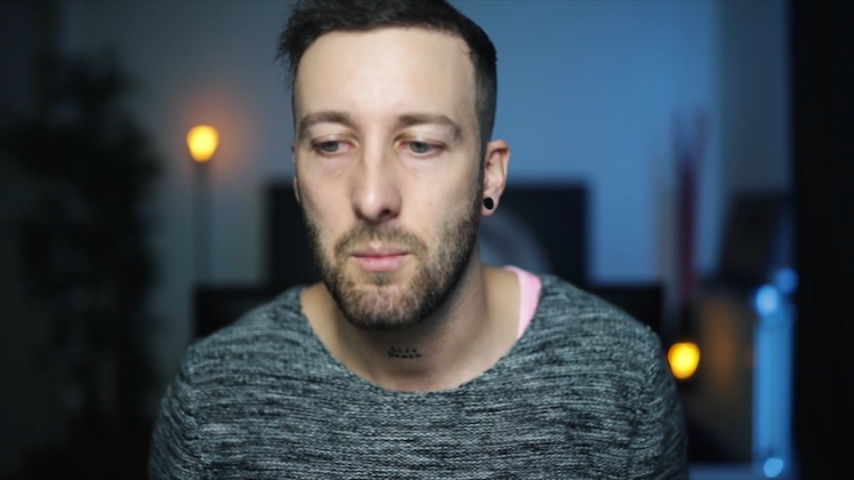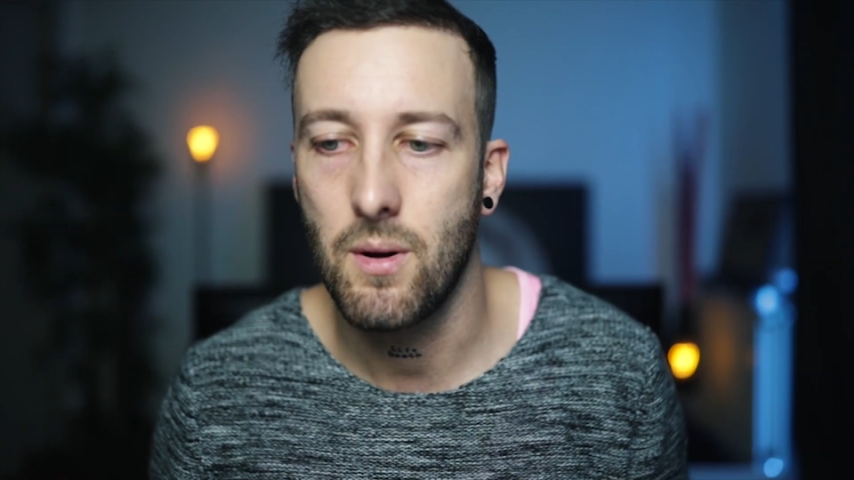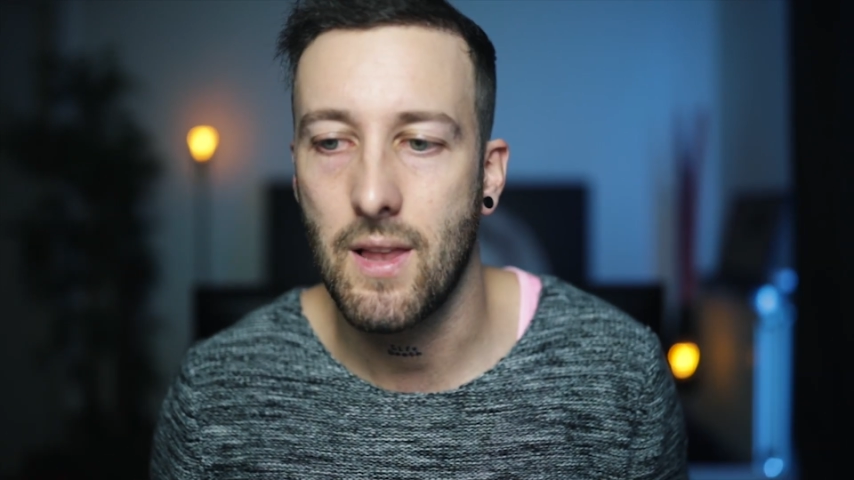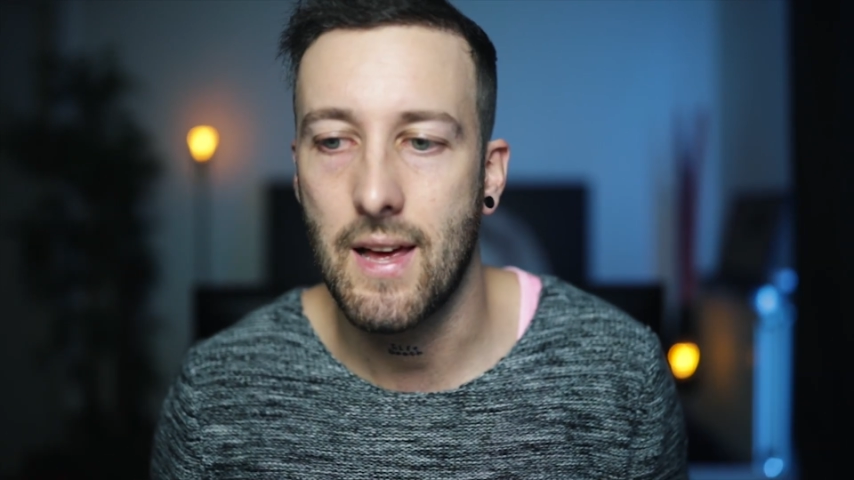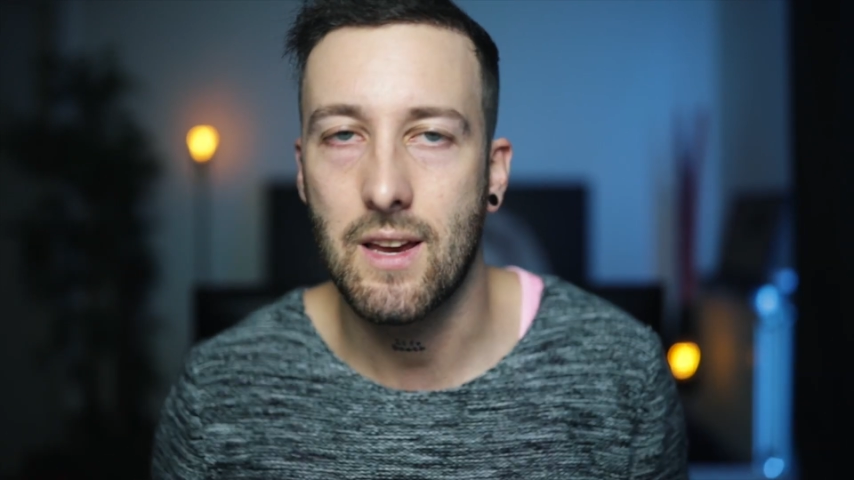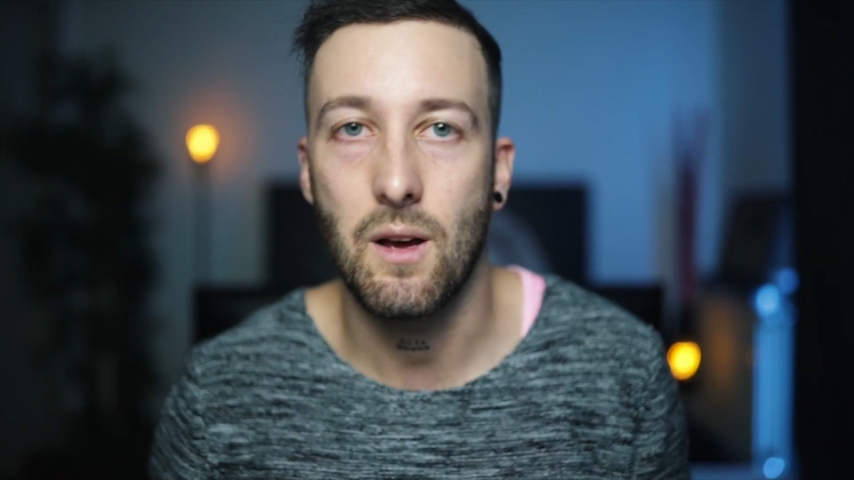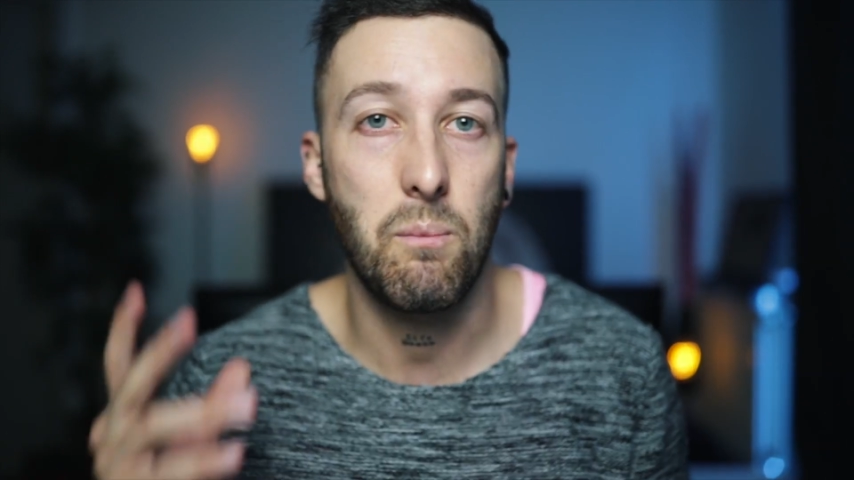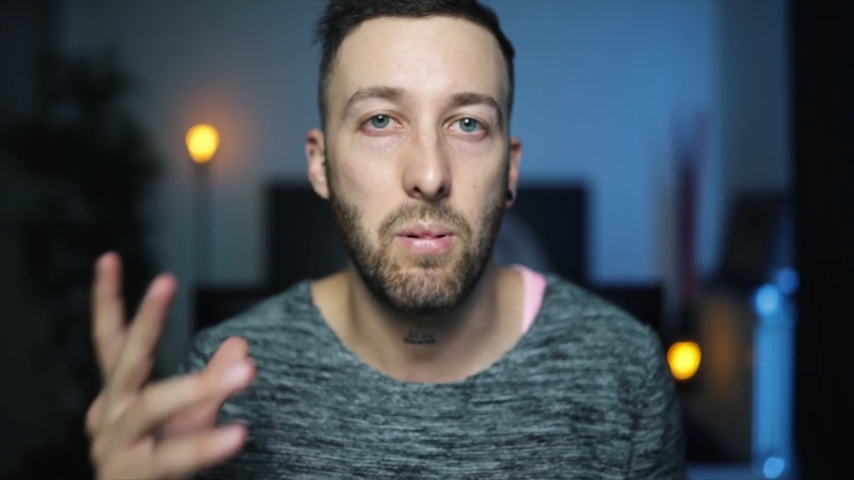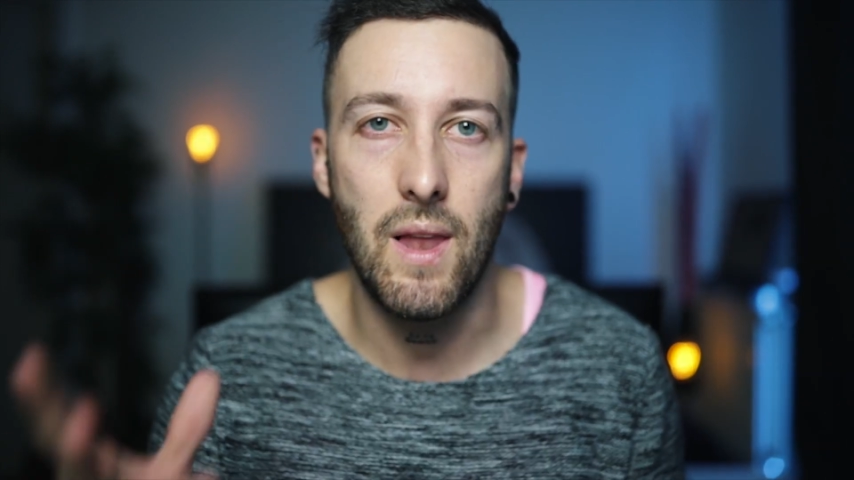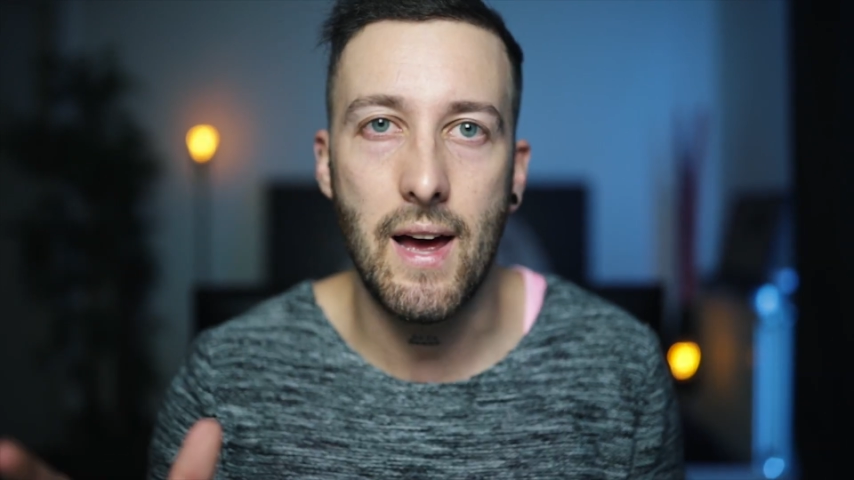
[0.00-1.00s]
but like
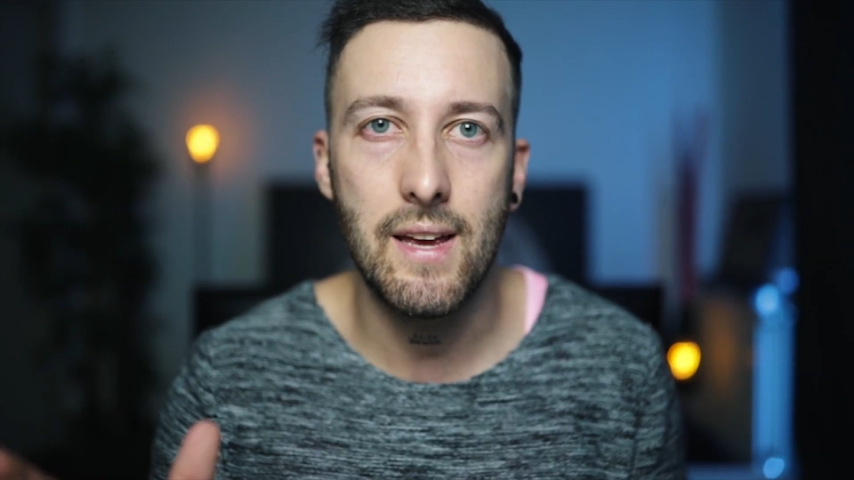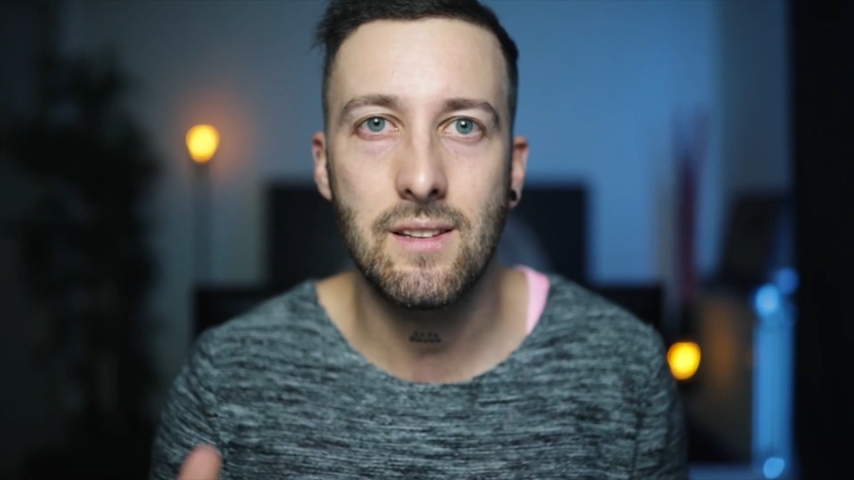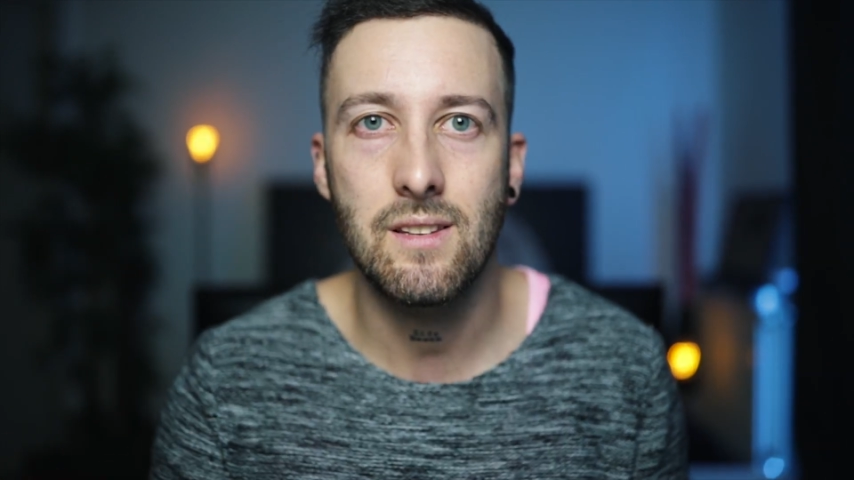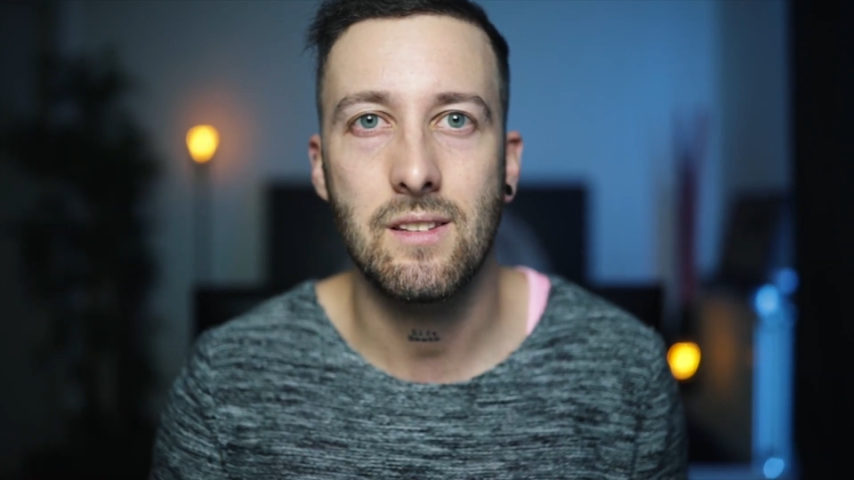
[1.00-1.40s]
apply it,